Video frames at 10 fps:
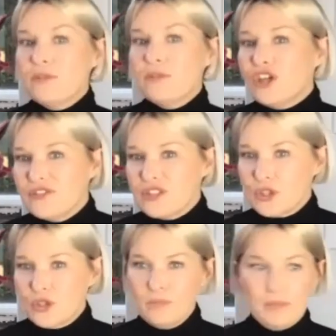nerves,
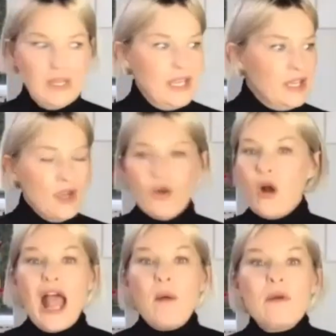it could be
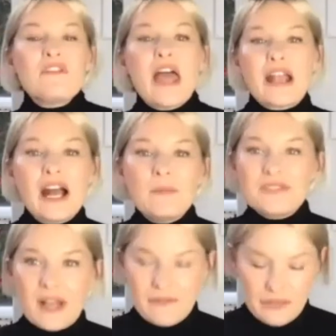however that
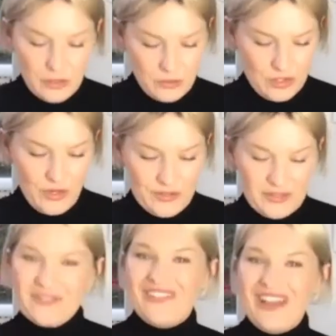comes up for you and shows
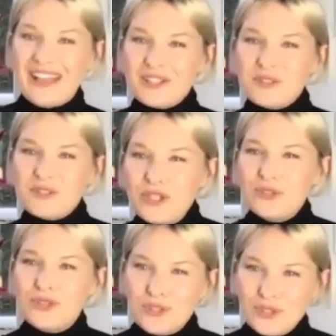its face, when
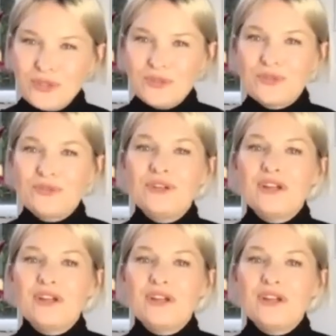you do,